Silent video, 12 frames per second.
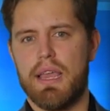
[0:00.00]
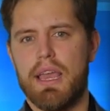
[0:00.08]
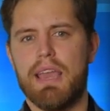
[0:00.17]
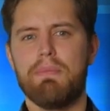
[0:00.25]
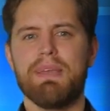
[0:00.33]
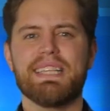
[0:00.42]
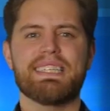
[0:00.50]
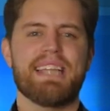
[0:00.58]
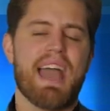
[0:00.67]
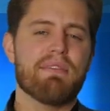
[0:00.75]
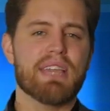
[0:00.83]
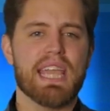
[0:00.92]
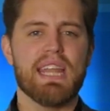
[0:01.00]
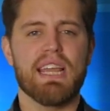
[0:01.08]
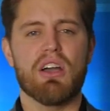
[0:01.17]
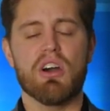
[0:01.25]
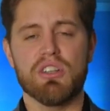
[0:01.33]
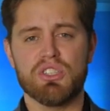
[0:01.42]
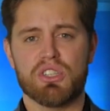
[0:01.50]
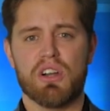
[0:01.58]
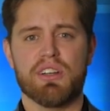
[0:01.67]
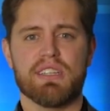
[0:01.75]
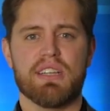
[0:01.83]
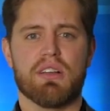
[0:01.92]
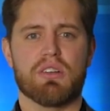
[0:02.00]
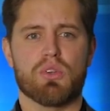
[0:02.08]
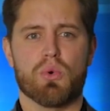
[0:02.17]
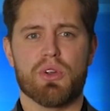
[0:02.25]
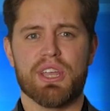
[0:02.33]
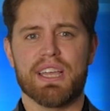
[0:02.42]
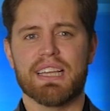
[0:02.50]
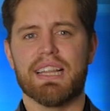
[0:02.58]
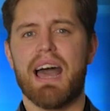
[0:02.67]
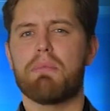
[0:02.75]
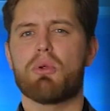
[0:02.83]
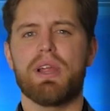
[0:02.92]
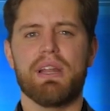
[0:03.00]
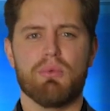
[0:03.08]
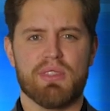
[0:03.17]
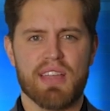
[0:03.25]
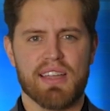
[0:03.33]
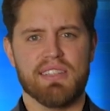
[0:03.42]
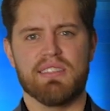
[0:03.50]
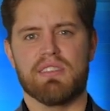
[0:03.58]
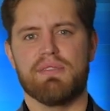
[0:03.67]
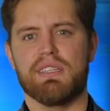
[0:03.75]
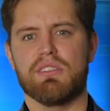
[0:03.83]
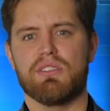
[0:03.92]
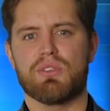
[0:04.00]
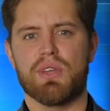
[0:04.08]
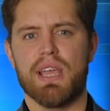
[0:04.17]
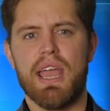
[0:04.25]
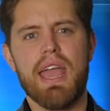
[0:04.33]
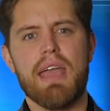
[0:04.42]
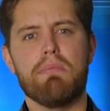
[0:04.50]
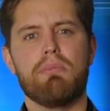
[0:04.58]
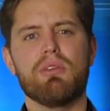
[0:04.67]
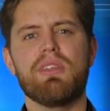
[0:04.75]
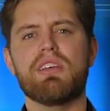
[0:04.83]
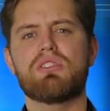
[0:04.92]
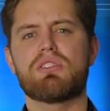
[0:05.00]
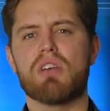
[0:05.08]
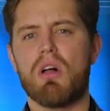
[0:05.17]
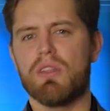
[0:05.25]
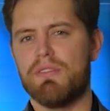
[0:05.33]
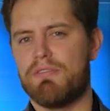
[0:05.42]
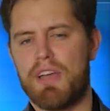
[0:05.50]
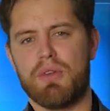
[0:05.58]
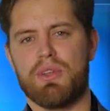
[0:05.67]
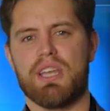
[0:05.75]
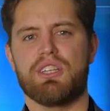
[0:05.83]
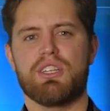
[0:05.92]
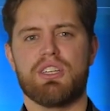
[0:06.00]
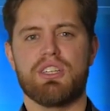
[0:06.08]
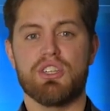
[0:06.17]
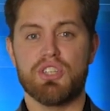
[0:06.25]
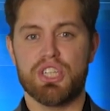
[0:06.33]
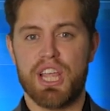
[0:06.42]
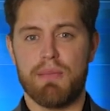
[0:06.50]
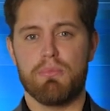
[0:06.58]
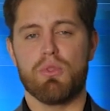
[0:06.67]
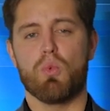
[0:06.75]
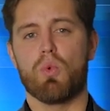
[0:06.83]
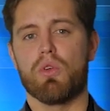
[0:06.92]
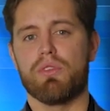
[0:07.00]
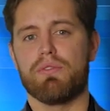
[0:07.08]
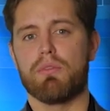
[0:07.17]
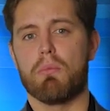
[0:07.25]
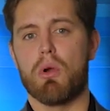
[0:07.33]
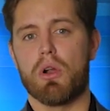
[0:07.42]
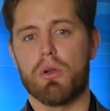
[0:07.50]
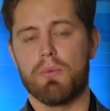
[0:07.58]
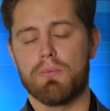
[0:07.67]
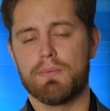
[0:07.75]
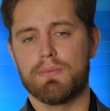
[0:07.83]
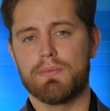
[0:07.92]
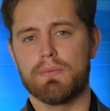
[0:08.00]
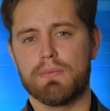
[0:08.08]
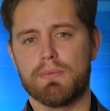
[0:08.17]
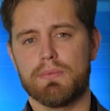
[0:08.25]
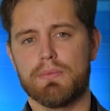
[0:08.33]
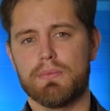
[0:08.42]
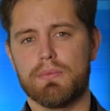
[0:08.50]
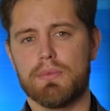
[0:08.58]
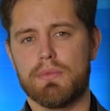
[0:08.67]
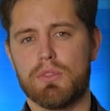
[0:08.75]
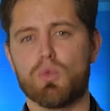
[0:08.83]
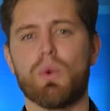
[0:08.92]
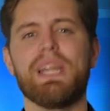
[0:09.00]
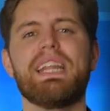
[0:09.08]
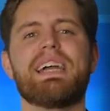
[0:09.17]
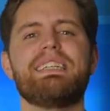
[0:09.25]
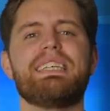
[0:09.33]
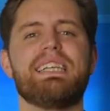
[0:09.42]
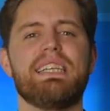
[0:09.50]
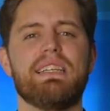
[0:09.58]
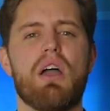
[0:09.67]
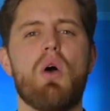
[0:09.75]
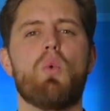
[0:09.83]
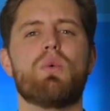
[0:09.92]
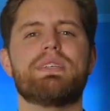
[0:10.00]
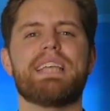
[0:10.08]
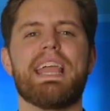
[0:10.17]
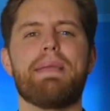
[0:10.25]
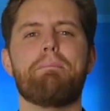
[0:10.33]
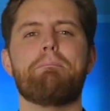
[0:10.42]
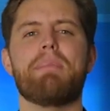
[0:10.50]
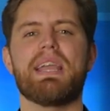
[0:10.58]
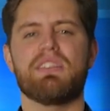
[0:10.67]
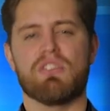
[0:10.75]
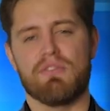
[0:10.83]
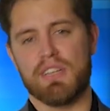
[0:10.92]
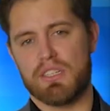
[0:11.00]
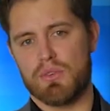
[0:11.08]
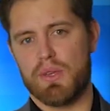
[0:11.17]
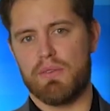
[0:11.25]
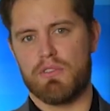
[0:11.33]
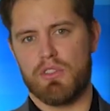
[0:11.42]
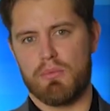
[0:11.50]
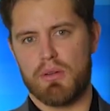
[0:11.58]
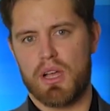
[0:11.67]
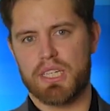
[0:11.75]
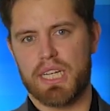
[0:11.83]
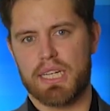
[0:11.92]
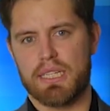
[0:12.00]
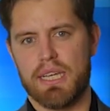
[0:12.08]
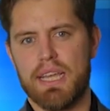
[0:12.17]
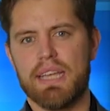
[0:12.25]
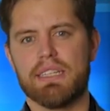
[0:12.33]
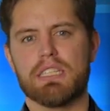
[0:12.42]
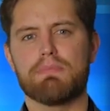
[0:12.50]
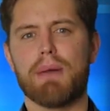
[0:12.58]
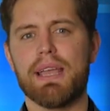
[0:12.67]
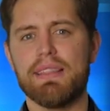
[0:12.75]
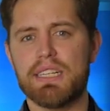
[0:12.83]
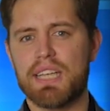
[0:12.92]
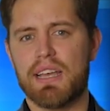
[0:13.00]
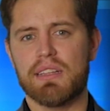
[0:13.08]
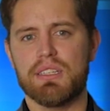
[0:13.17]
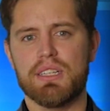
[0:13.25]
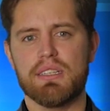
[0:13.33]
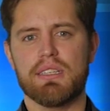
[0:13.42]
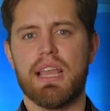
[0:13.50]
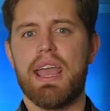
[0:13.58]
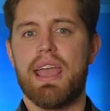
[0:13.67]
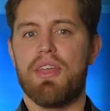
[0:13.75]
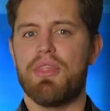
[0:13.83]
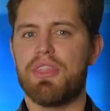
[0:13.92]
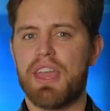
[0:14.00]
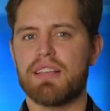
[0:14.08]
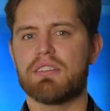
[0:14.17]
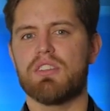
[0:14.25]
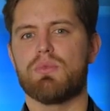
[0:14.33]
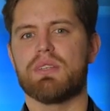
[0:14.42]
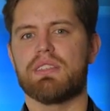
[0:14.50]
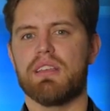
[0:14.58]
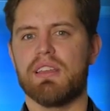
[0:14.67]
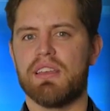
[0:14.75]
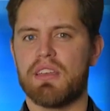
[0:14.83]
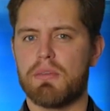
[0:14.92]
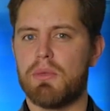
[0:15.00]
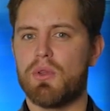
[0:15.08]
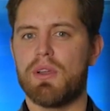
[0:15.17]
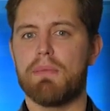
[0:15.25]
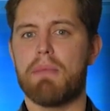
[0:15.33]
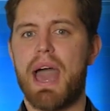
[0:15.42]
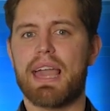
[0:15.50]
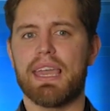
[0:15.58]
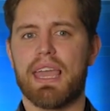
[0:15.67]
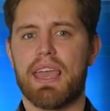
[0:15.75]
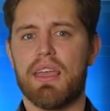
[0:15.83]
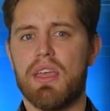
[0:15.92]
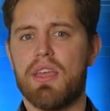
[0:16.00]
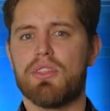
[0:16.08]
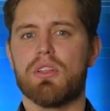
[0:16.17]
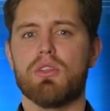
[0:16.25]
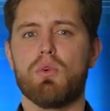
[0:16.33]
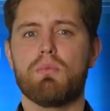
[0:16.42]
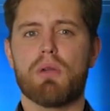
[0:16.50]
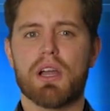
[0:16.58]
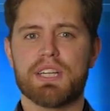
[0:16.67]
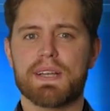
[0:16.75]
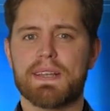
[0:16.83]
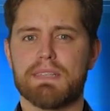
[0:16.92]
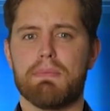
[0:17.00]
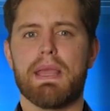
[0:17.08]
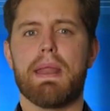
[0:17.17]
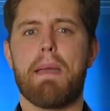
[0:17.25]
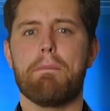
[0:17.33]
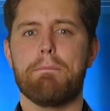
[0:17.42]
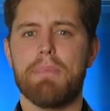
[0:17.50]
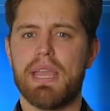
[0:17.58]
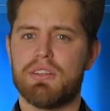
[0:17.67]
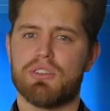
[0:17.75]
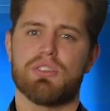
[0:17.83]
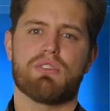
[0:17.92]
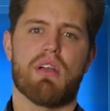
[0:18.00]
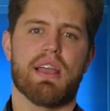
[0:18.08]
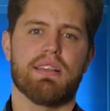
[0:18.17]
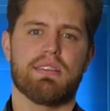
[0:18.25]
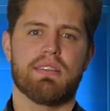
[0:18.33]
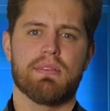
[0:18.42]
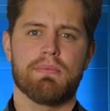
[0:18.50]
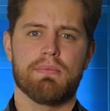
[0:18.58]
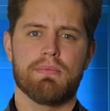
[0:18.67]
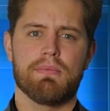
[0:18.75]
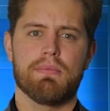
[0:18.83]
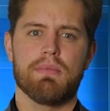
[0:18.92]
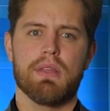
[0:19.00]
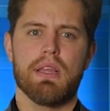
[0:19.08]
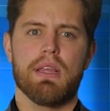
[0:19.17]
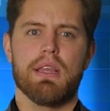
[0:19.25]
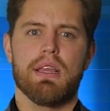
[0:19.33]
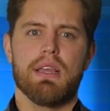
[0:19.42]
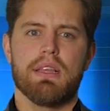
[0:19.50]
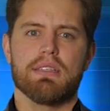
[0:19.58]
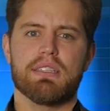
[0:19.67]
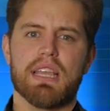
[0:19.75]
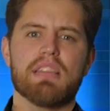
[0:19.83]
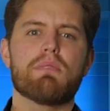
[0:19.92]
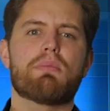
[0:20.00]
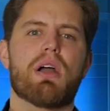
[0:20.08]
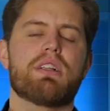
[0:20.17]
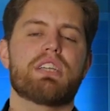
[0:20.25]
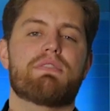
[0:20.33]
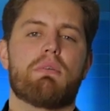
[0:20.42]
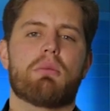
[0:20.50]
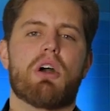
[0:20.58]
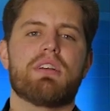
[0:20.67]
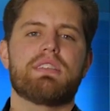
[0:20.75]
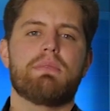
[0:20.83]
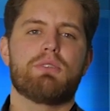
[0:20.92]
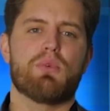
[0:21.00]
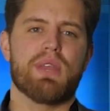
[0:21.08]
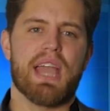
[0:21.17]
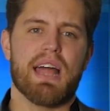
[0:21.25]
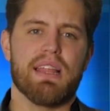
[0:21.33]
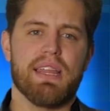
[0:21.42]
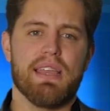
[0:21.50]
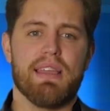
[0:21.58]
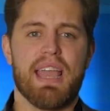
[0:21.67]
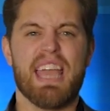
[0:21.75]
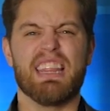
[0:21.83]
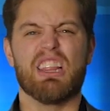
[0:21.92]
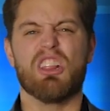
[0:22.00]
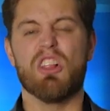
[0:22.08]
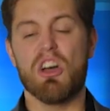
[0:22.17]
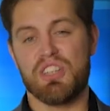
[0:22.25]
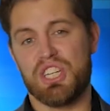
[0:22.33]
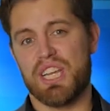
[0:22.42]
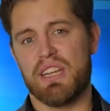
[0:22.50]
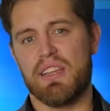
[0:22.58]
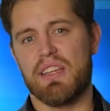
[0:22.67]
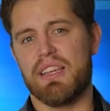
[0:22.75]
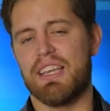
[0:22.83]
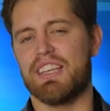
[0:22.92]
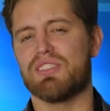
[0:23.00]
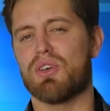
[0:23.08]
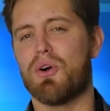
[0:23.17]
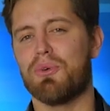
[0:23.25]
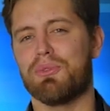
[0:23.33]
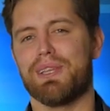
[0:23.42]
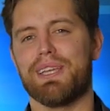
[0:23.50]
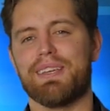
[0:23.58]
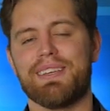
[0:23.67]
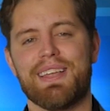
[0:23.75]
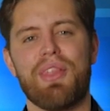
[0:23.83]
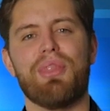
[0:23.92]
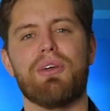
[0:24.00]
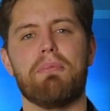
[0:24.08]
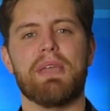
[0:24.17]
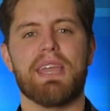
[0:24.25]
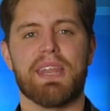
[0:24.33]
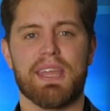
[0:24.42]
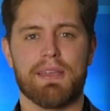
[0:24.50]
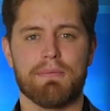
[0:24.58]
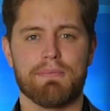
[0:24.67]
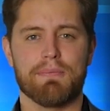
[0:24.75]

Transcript: It means navigating uncharted territory, collaborating with titans of industry, and building a solid foundation to shape the world of tomorrow. 2019 was a major victory for the project. Despite the challenges, and thanks to the resilient community backing it, the LODE project has made major strides. To take the project from concept to reality and launch it is only the beginning.